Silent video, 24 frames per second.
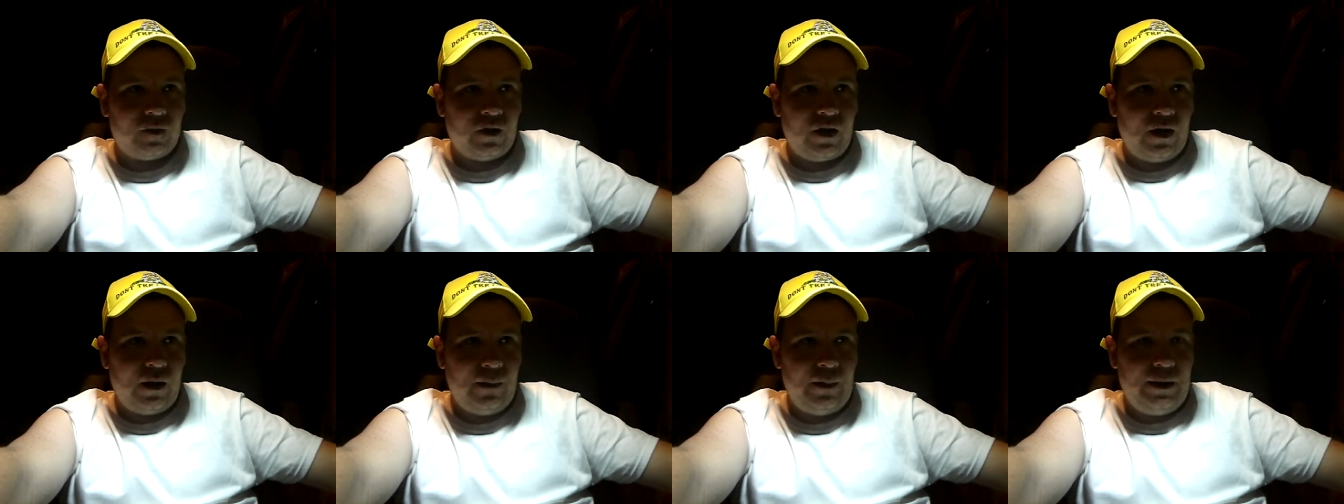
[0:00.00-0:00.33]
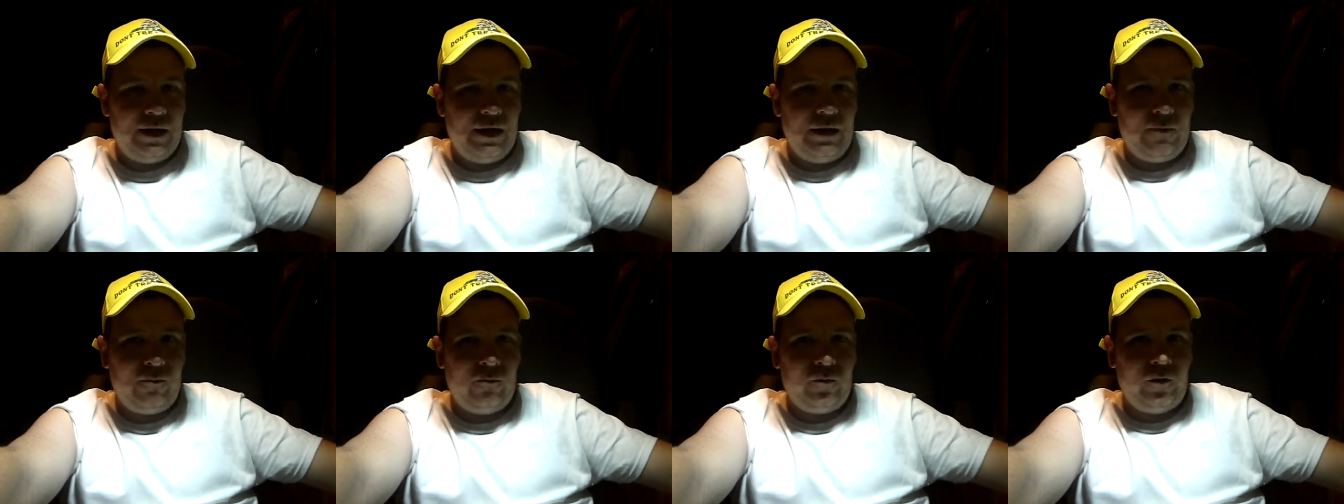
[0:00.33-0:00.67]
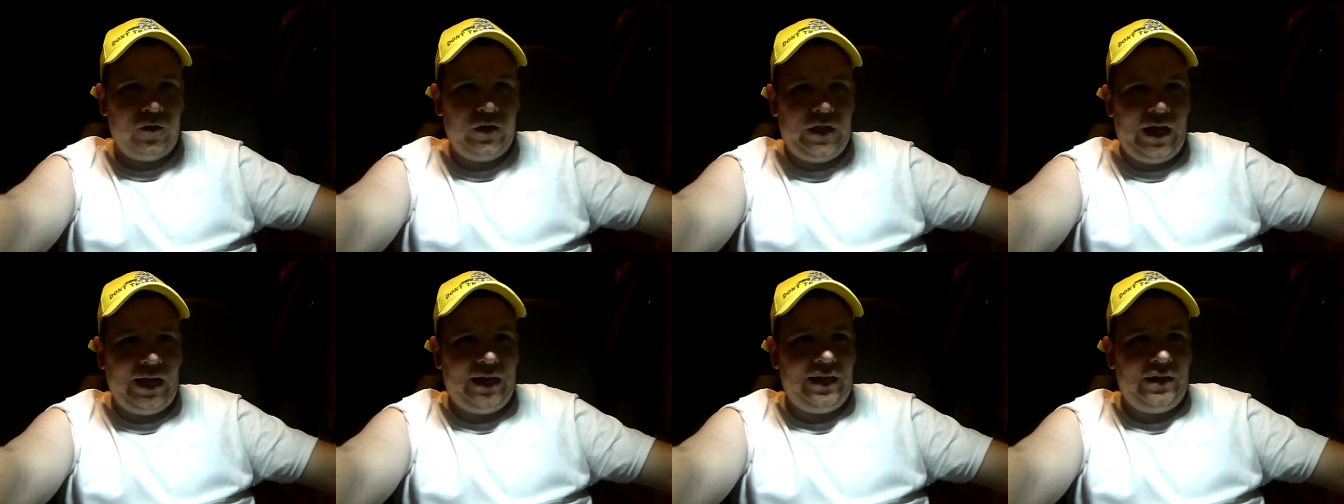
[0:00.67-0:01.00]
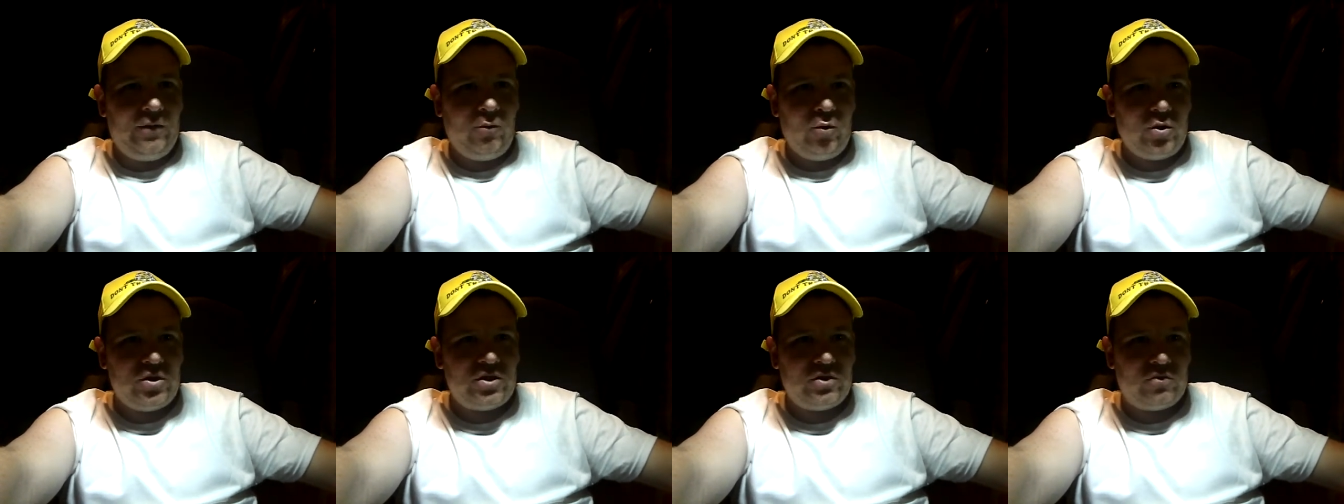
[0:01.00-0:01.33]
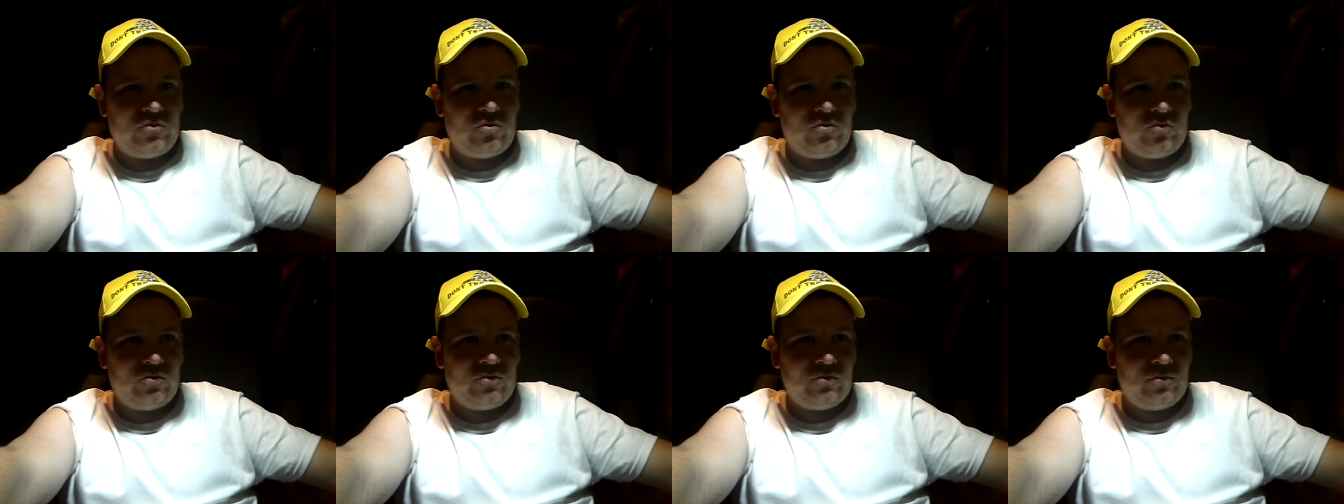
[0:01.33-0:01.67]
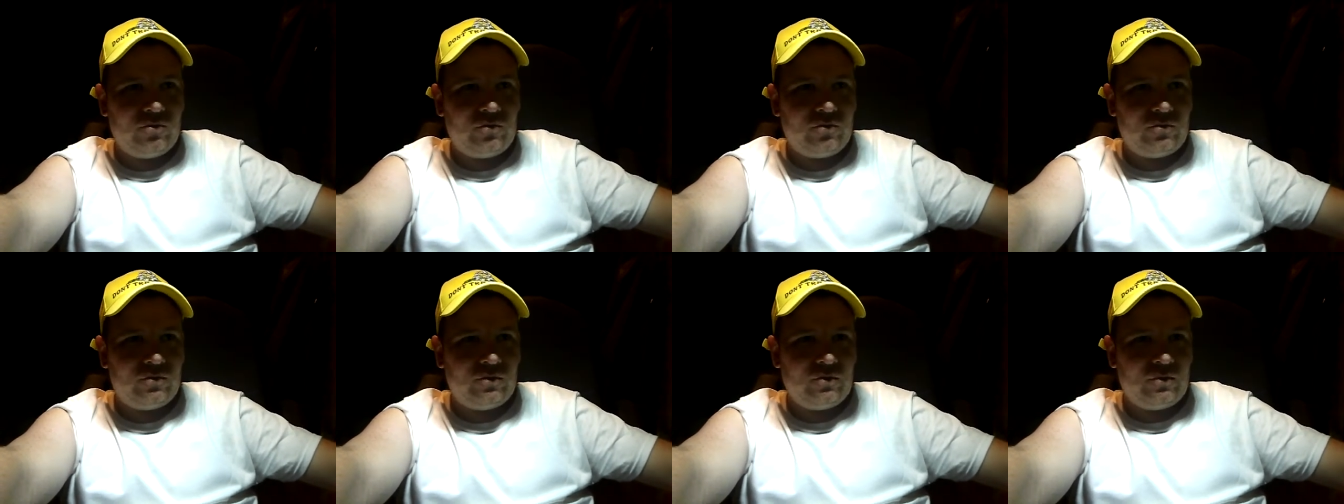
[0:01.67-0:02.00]
I mean, it, the ending wasn't.
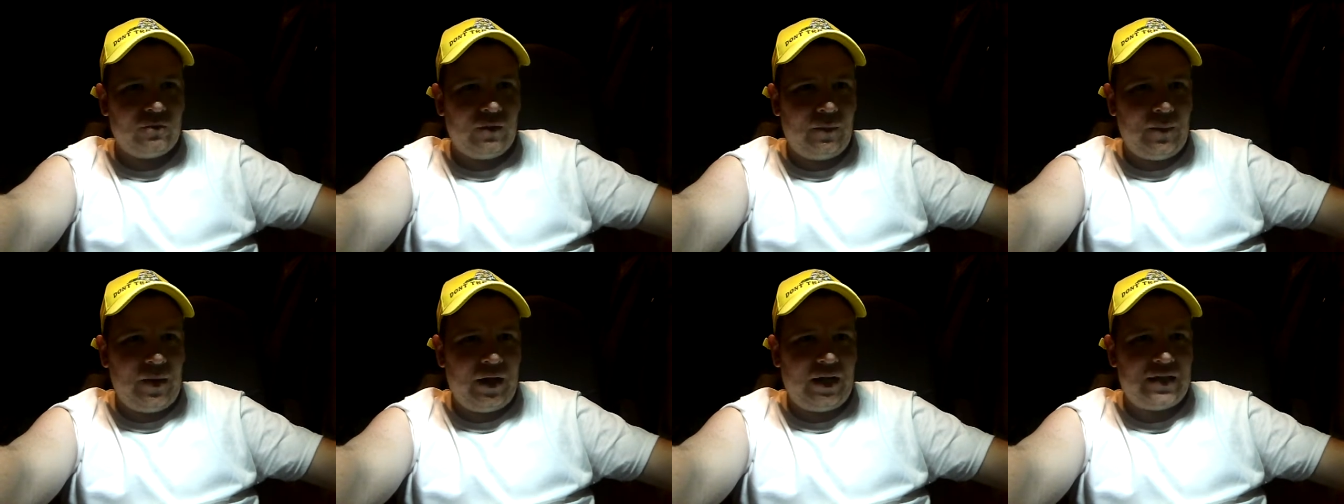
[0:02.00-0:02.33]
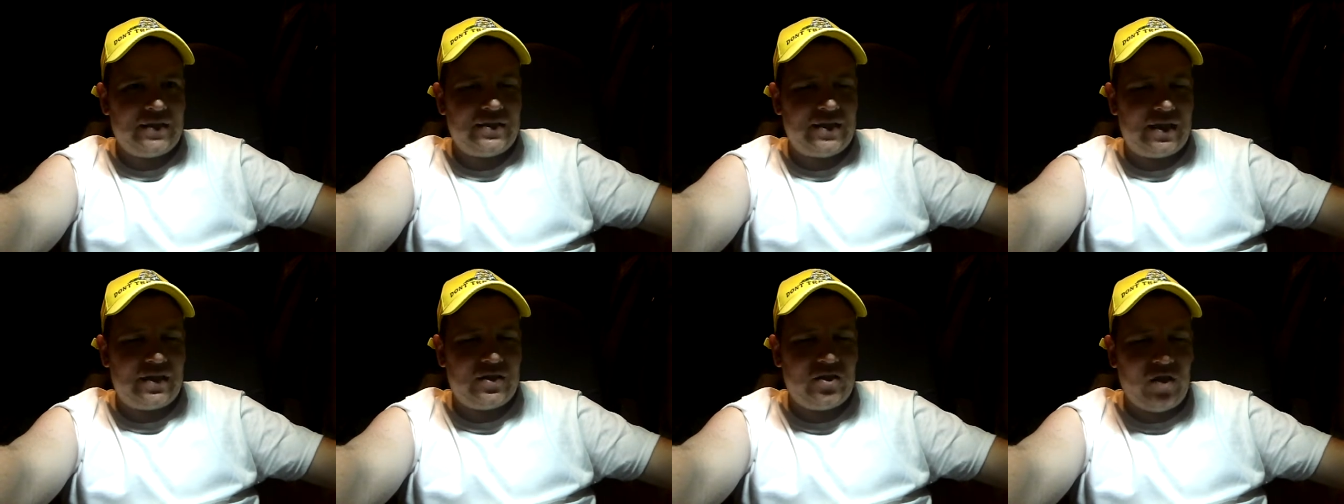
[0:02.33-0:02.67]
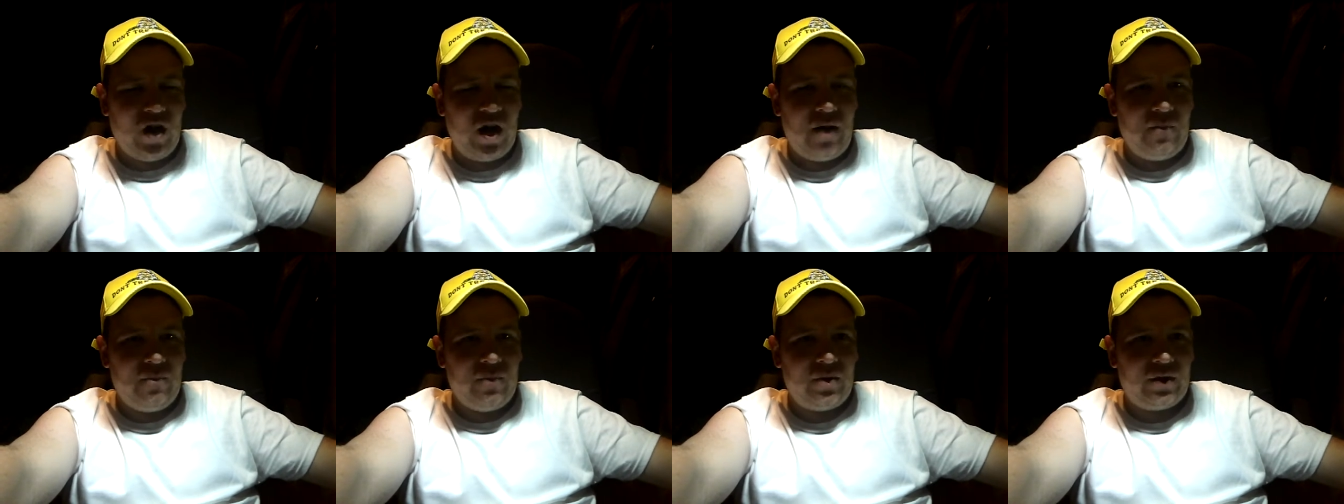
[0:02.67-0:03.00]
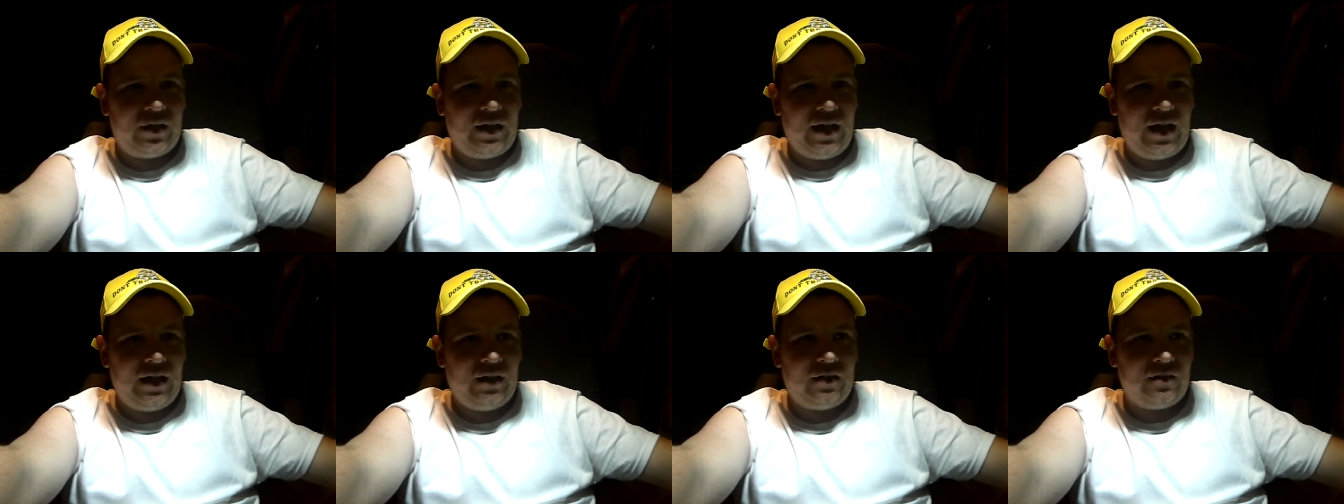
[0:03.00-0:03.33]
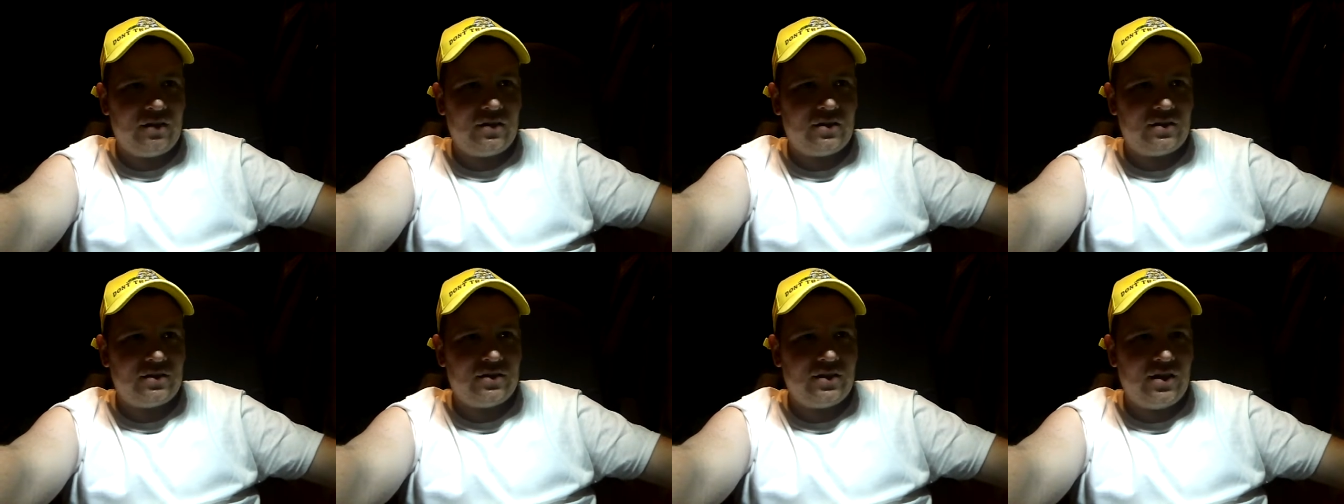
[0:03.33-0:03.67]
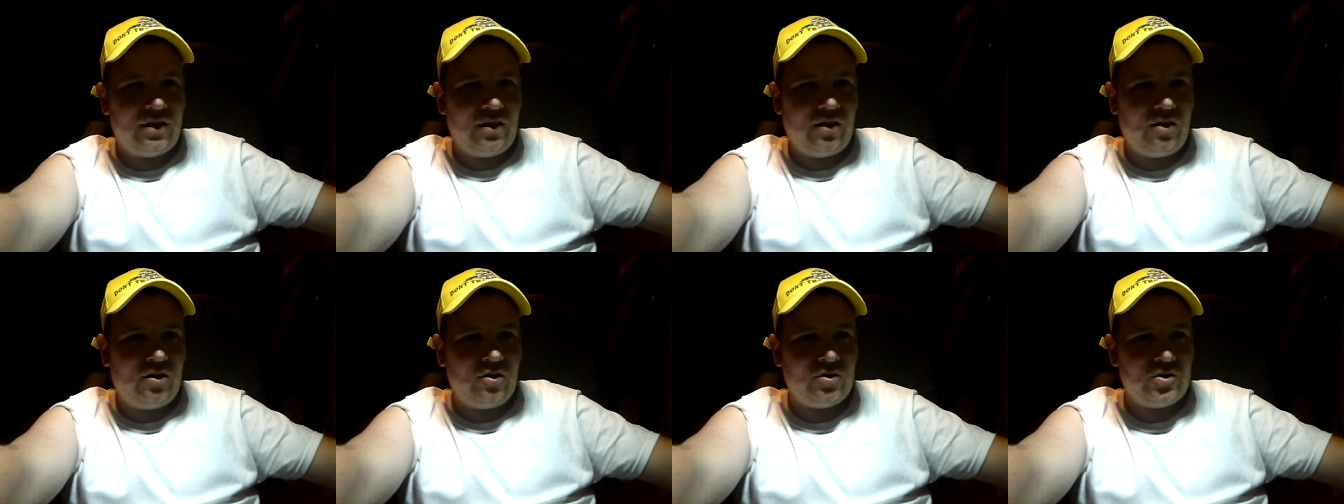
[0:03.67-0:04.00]
I'm not gonna say dumb, but kind of you
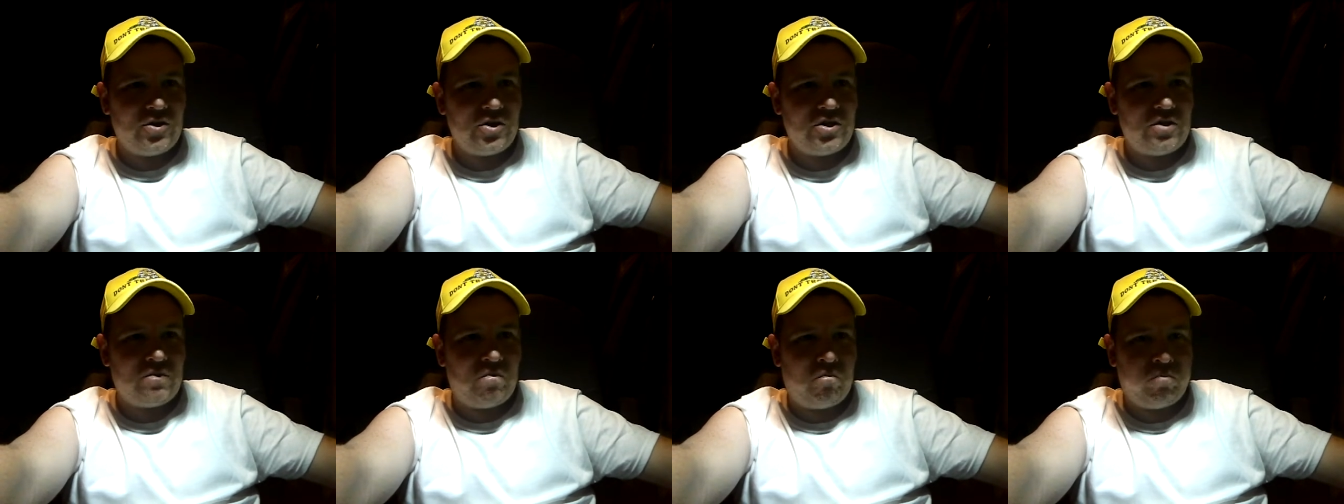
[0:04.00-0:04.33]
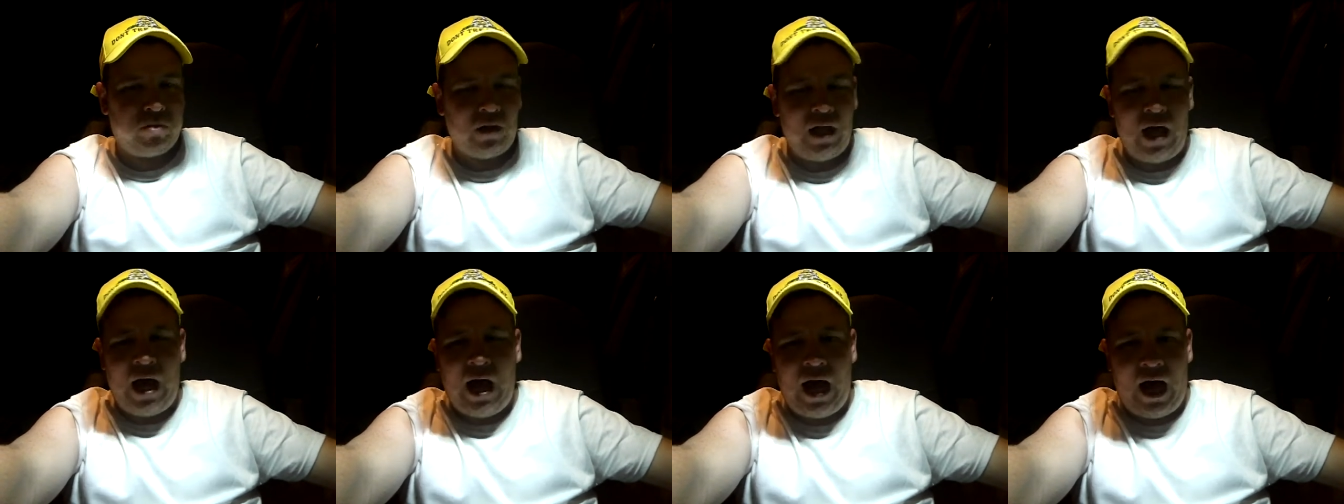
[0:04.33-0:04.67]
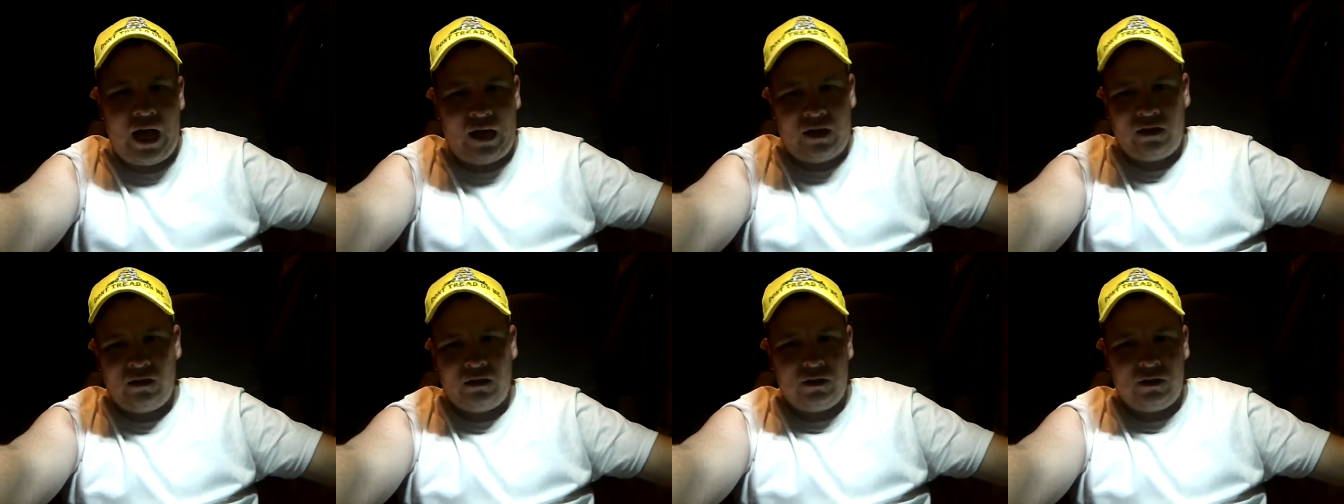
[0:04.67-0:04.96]
know just blah.